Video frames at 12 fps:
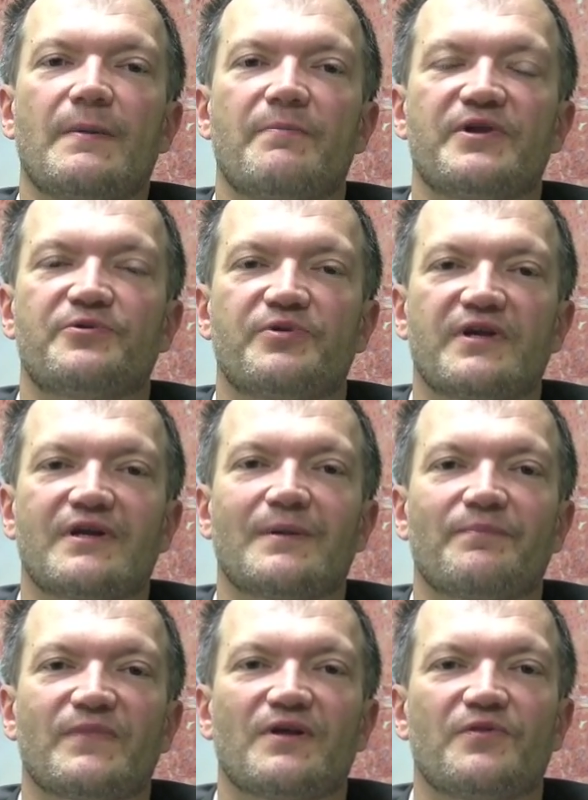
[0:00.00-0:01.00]
between
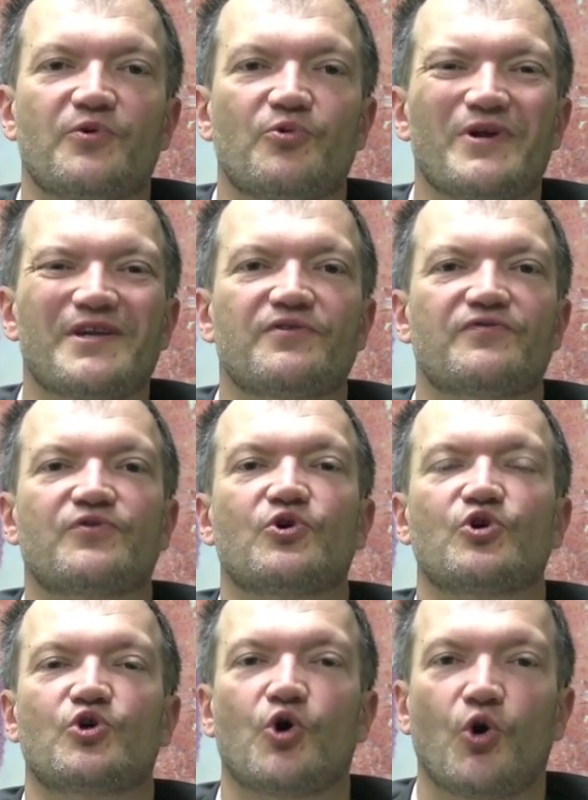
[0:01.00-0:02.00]
the rate of
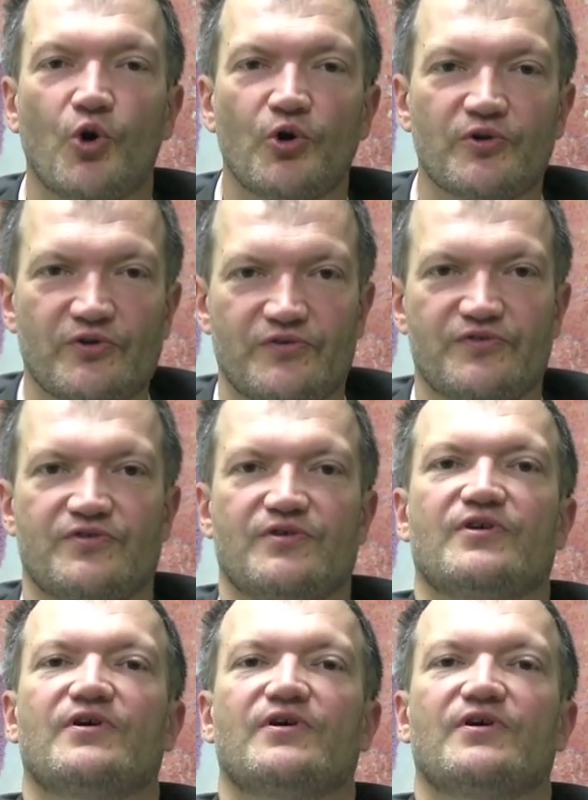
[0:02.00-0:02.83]
concordance